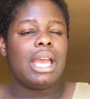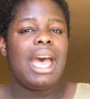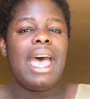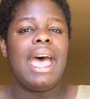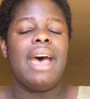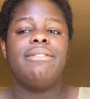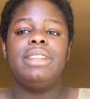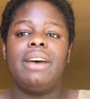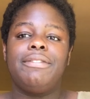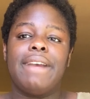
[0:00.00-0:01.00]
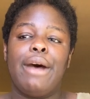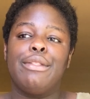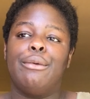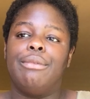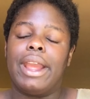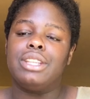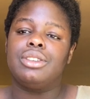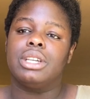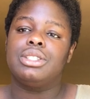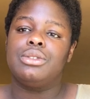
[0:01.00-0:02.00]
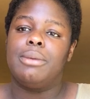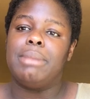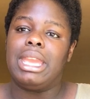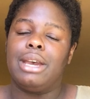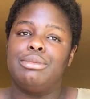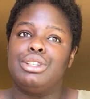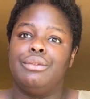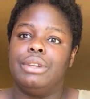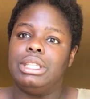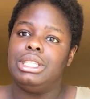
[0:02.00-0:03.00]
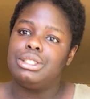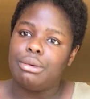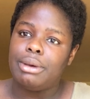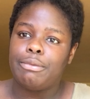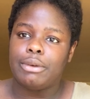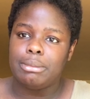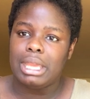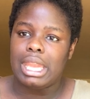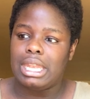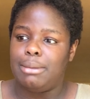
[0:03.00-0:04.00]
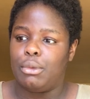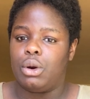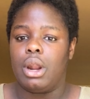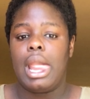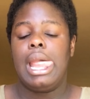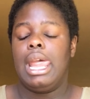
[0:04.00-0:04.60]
I have not found the right drugstore makeup to really do it for me anymore.